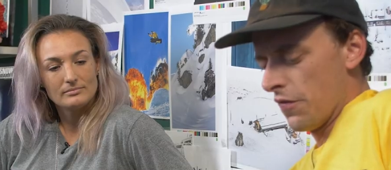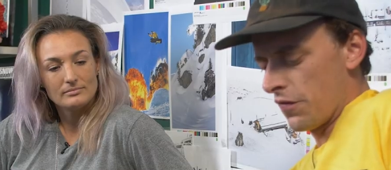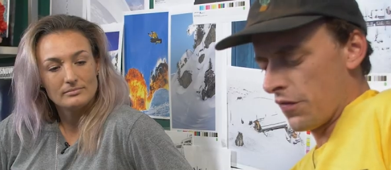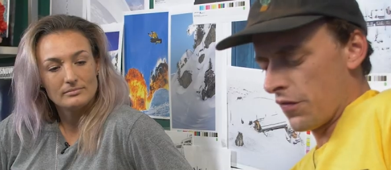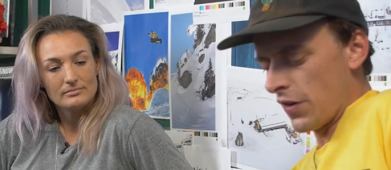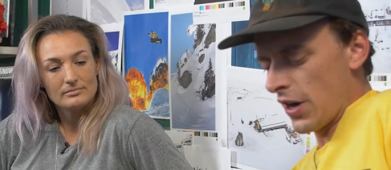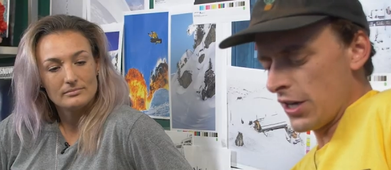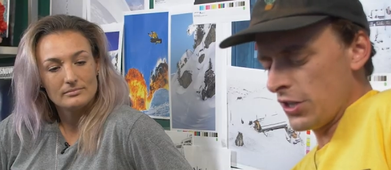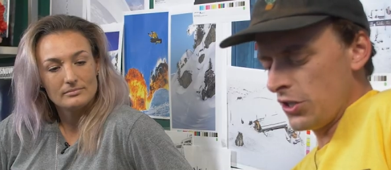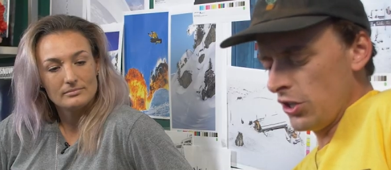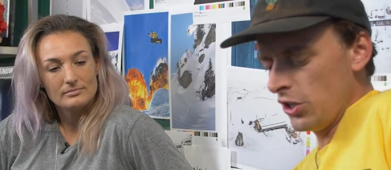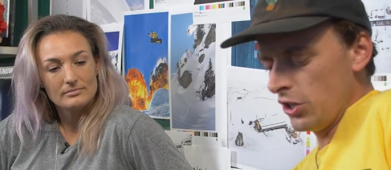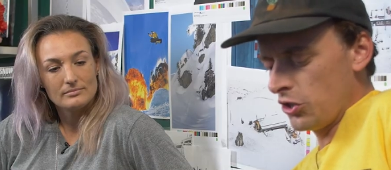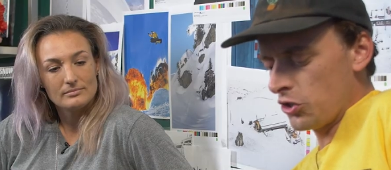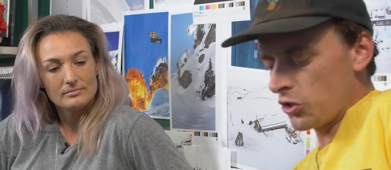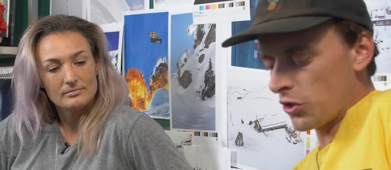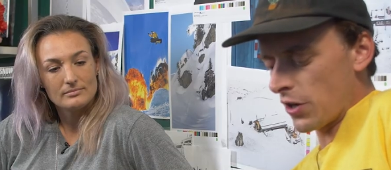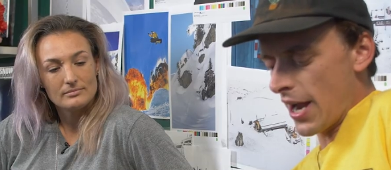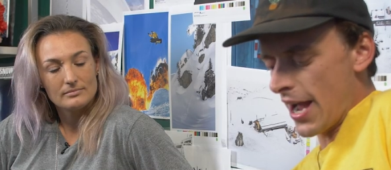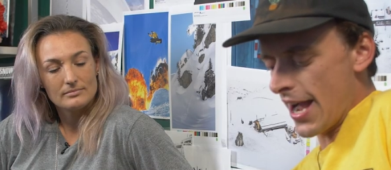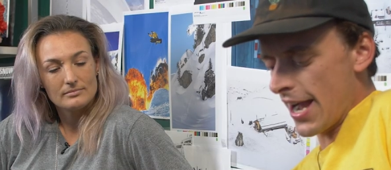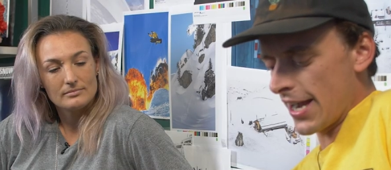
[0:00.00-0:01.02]
Speaker 1: Fresher
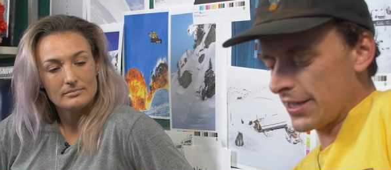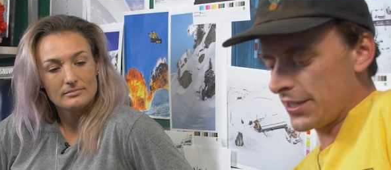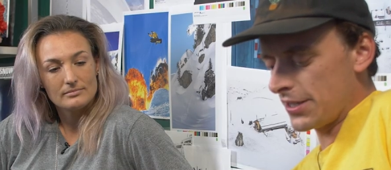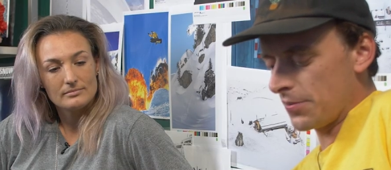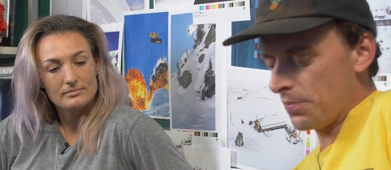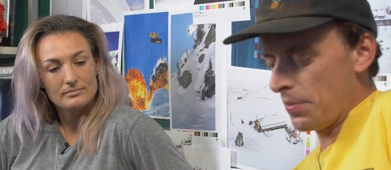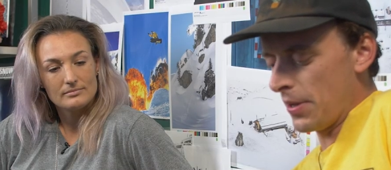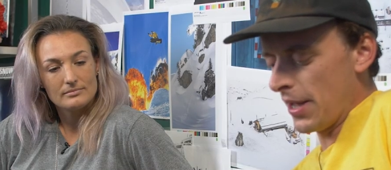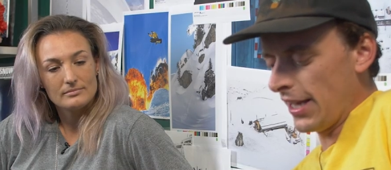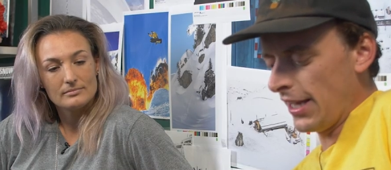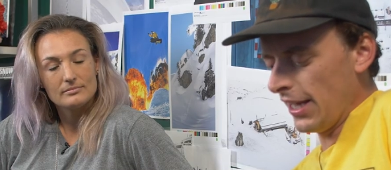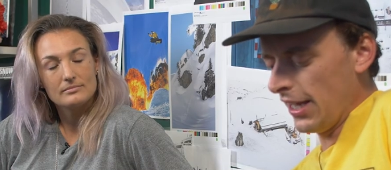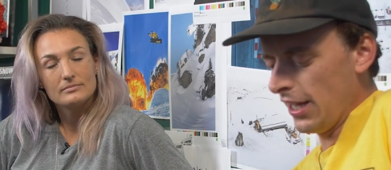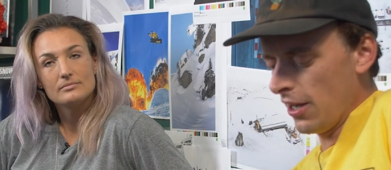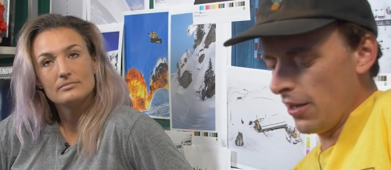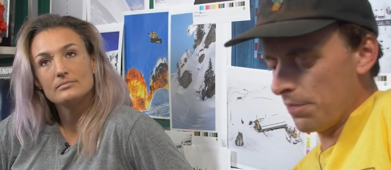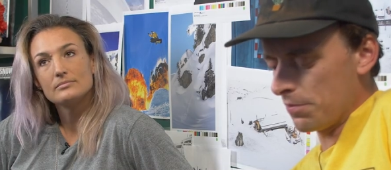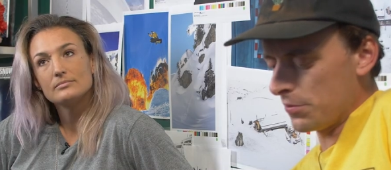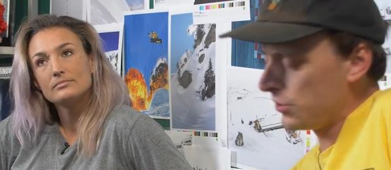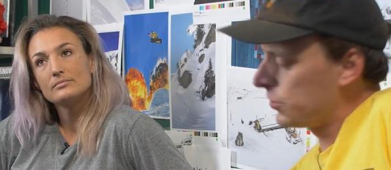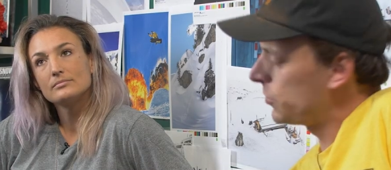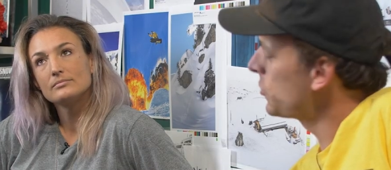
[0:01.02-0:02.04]
Tracked, picking
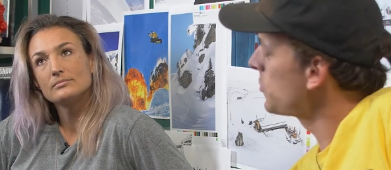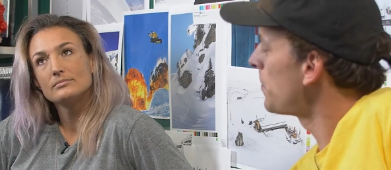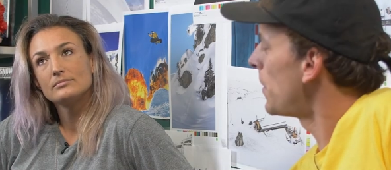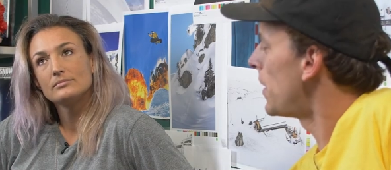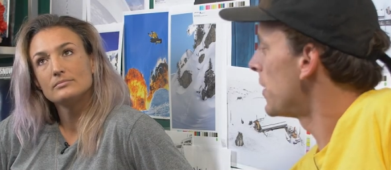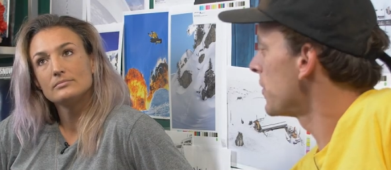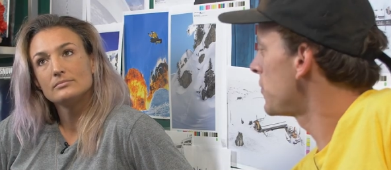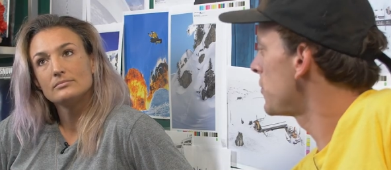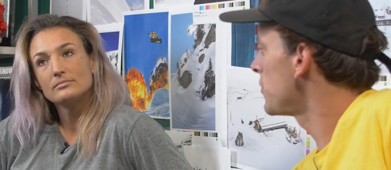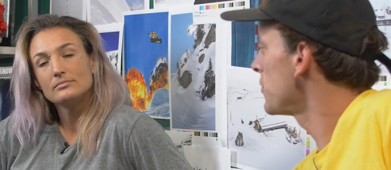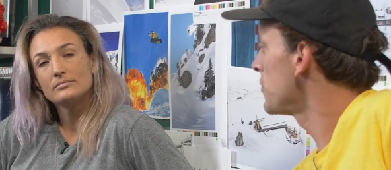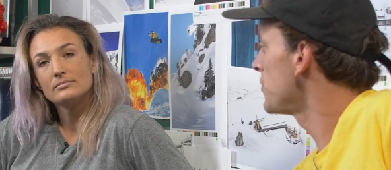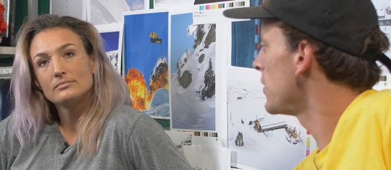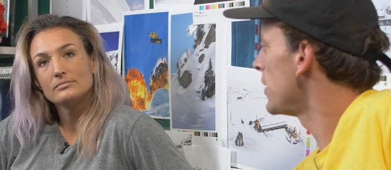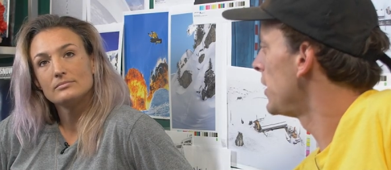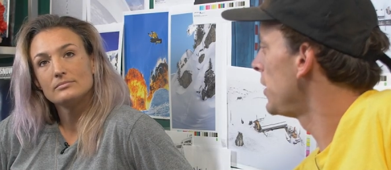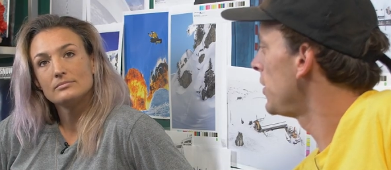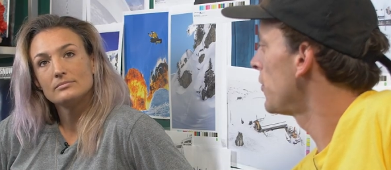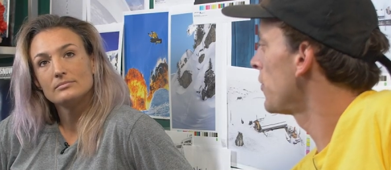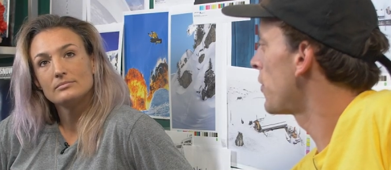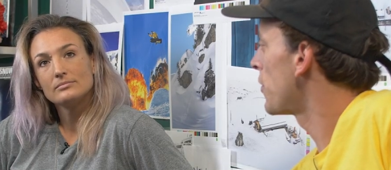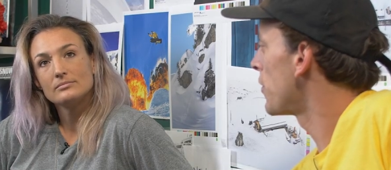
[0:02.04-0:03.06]
up new sponsors in your